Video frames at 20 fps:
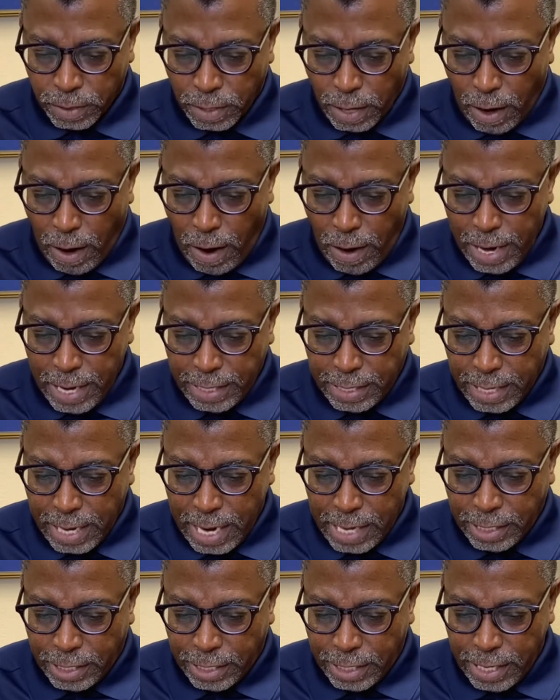All he
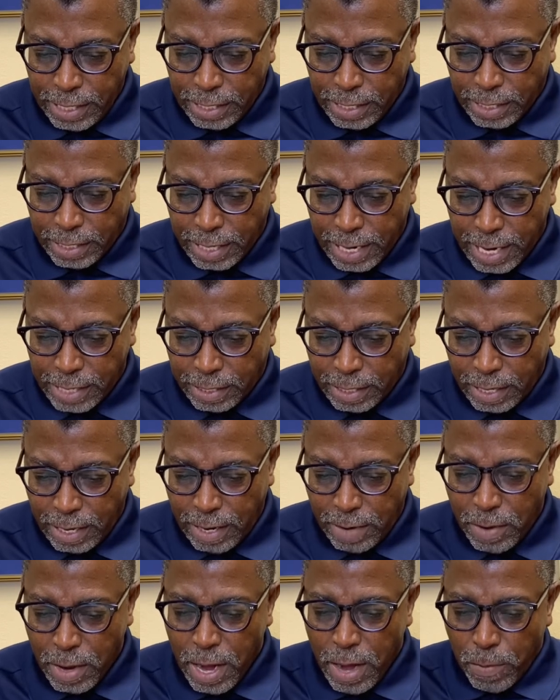says, Jesus says to
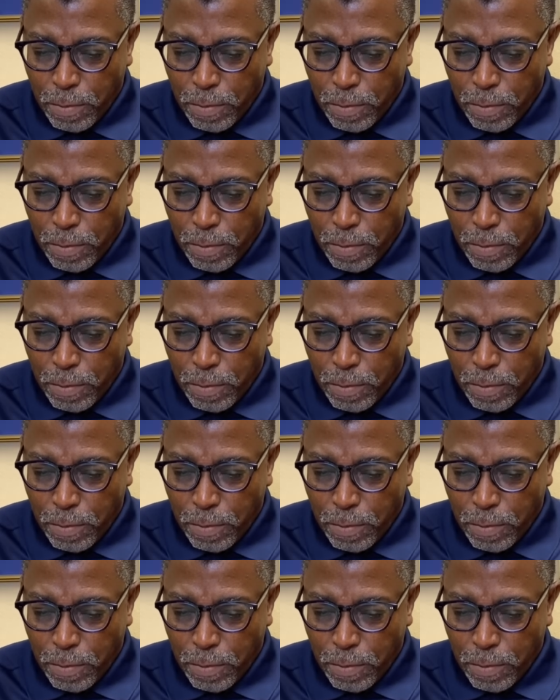them,